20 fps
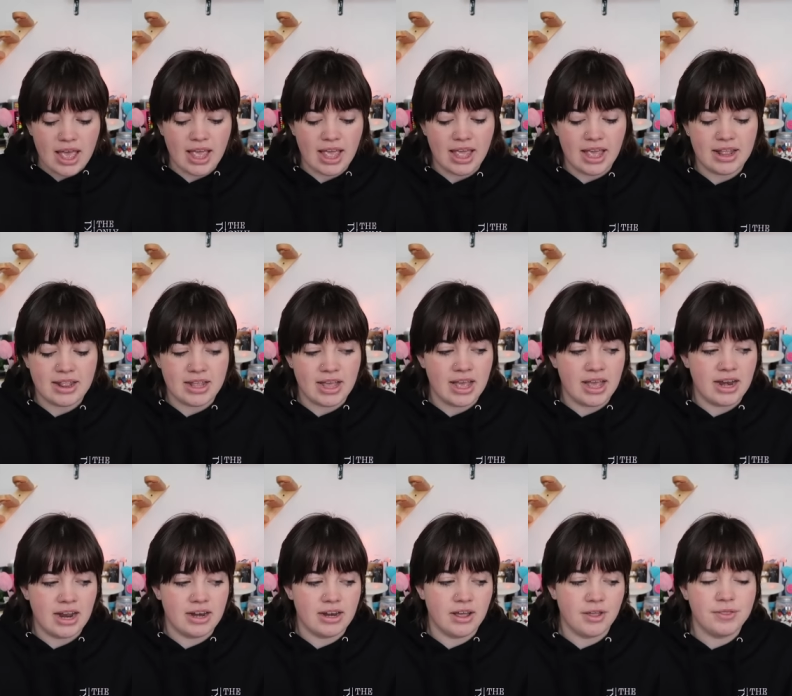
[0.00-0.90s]
And
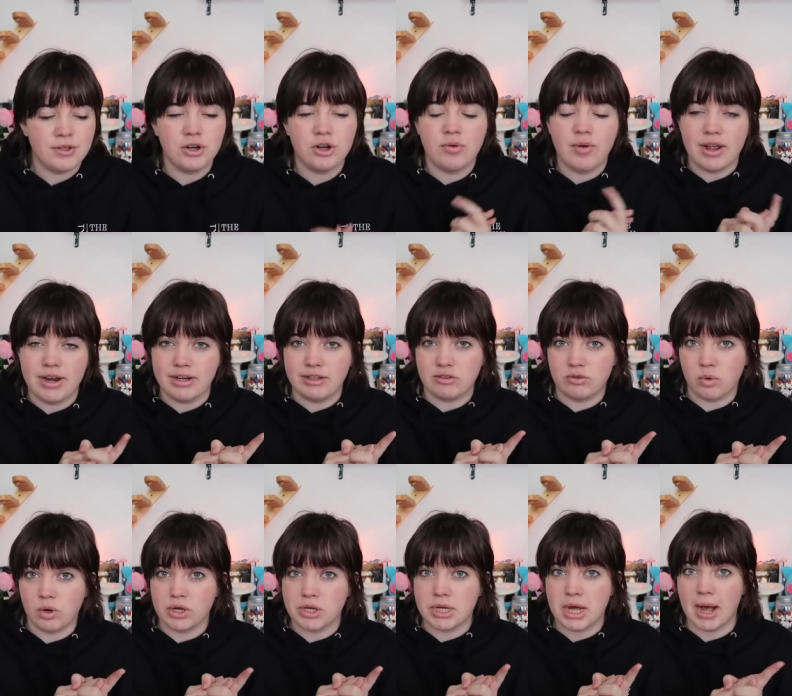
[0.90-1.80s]
then another granny
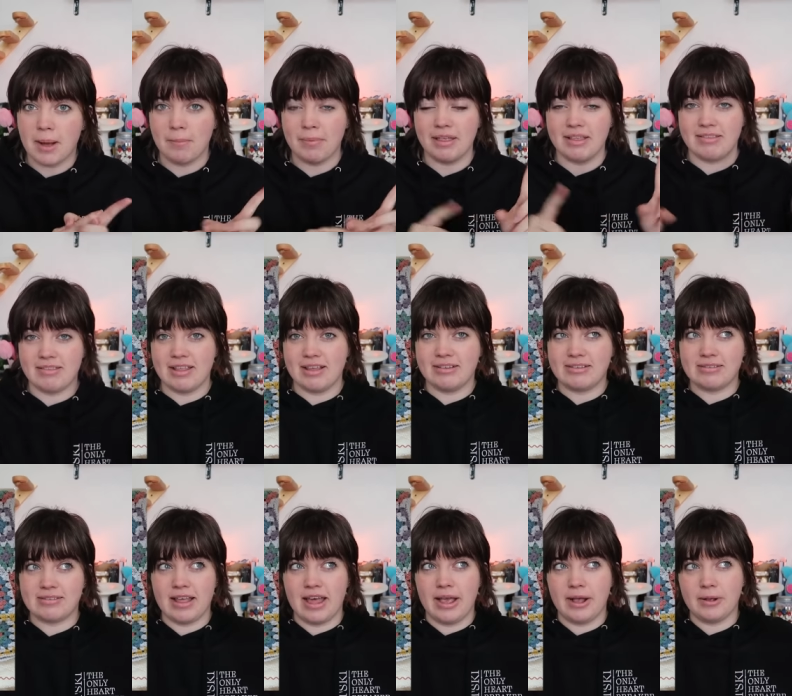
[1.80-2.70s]
square top is
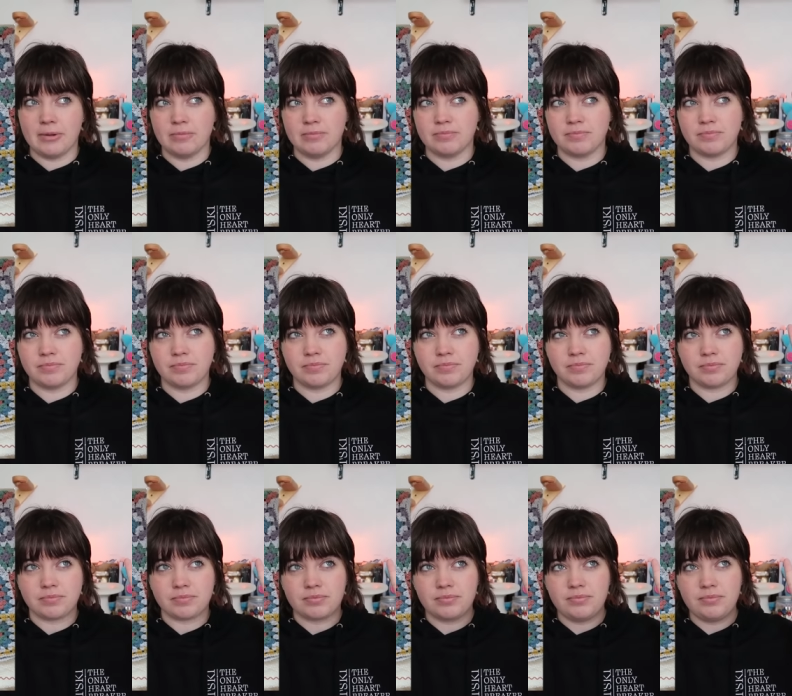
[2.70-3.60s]
this like
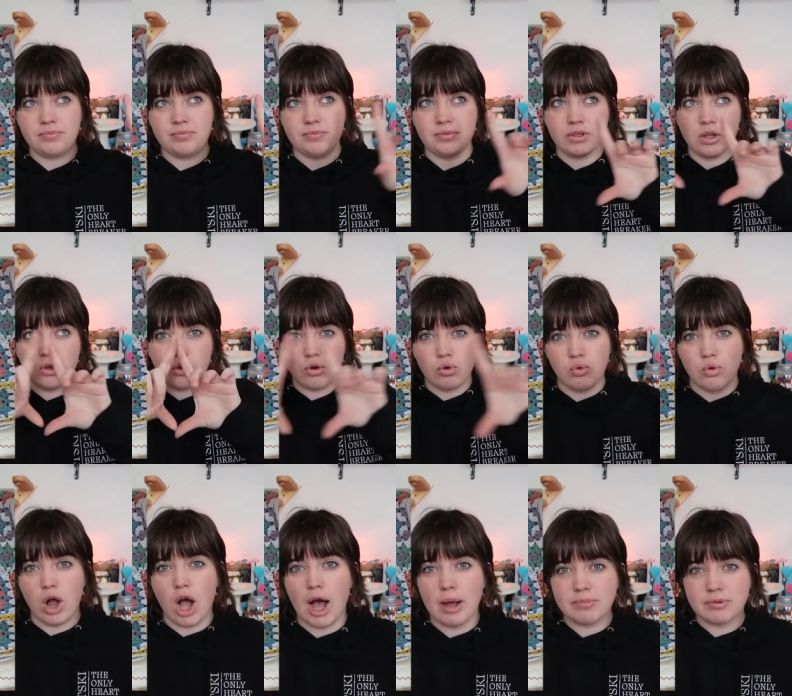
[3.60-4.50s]

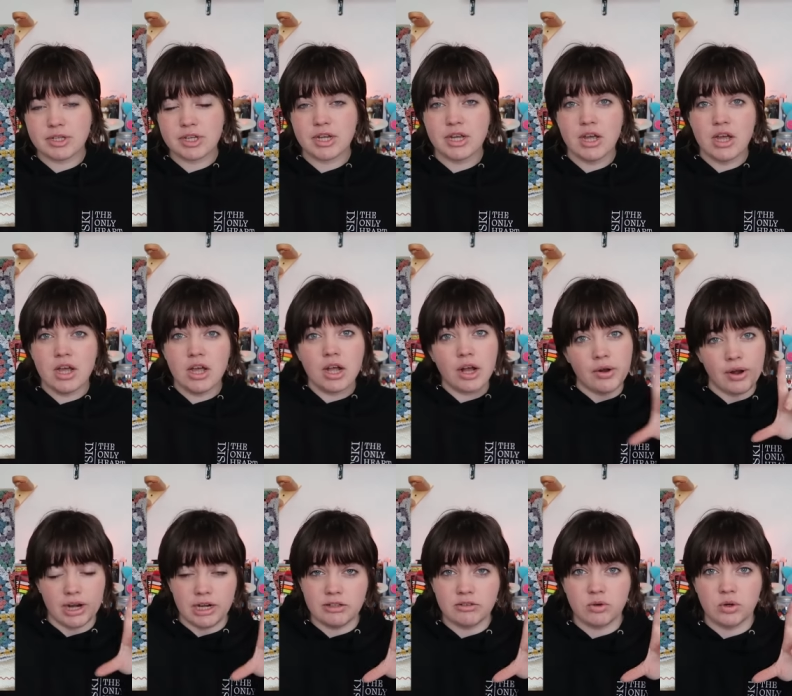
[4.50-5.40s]
cropped
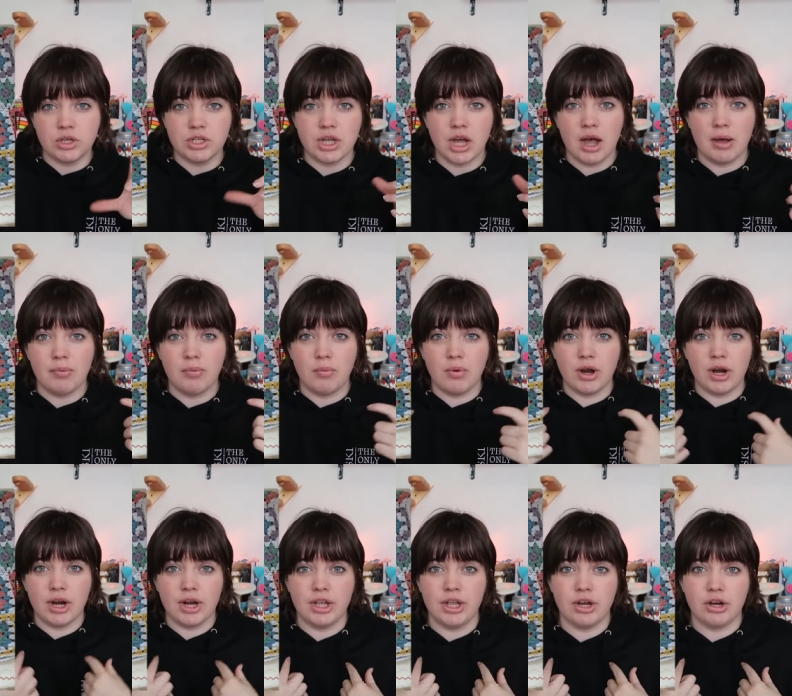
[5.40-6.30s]
granny square top
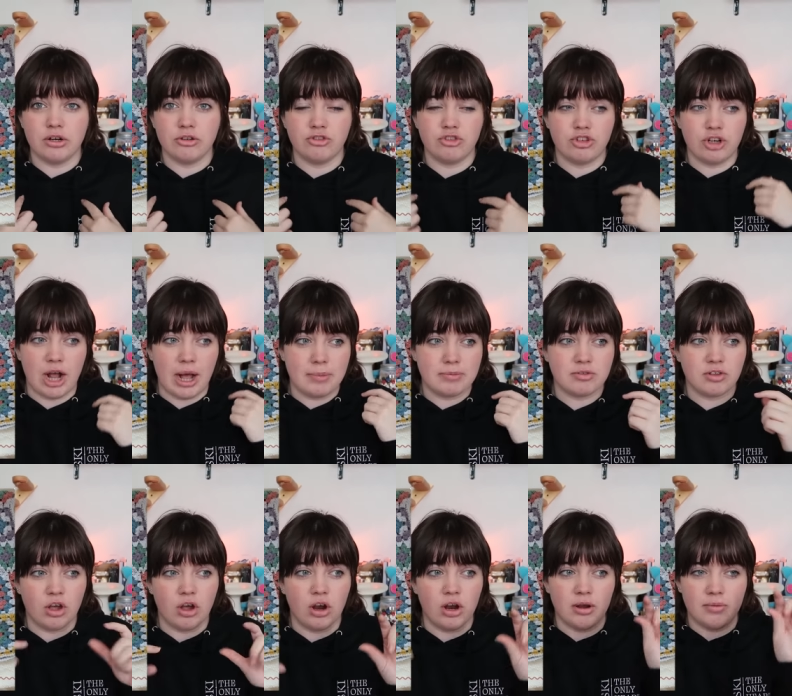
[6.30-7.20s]
where your straps
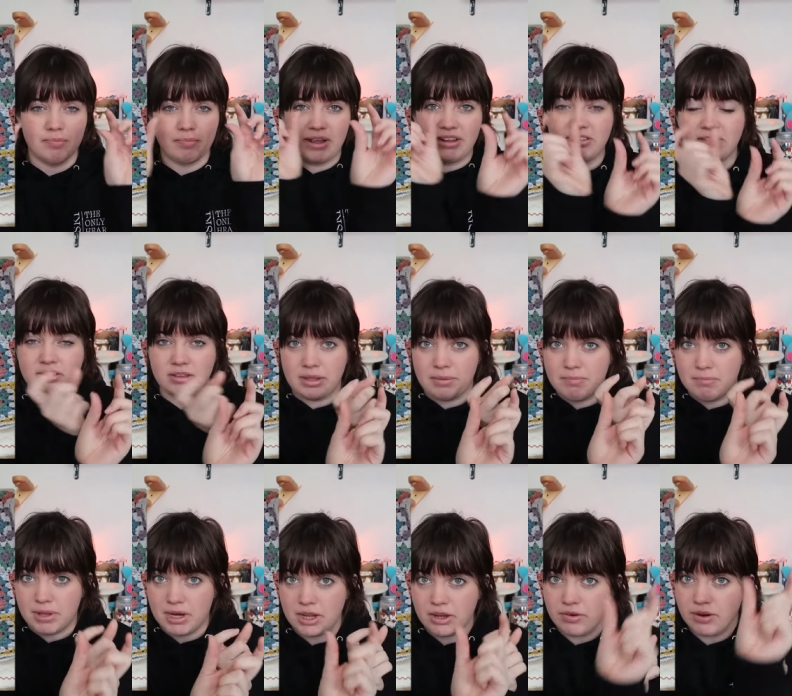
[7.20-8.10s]
are basically
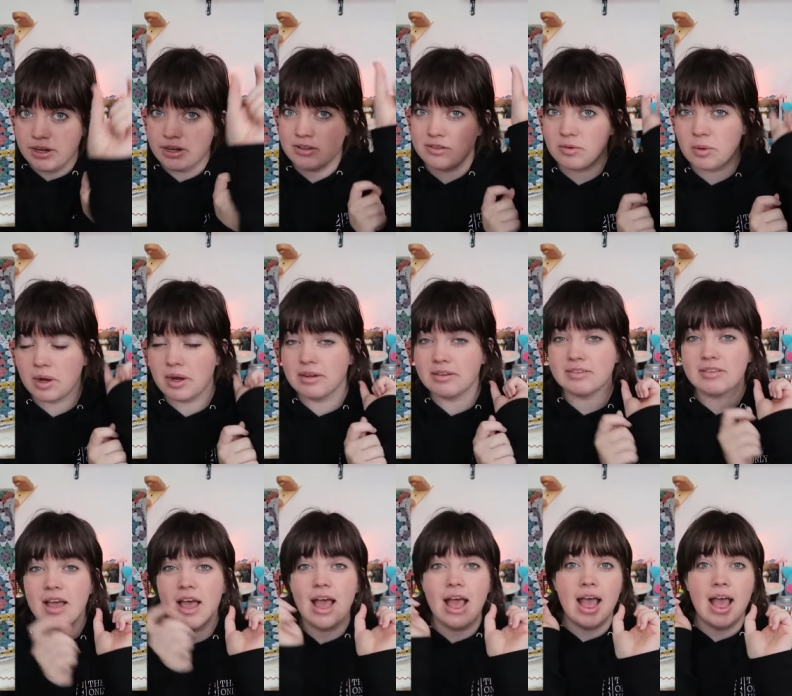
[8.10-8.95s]
mini granny squares.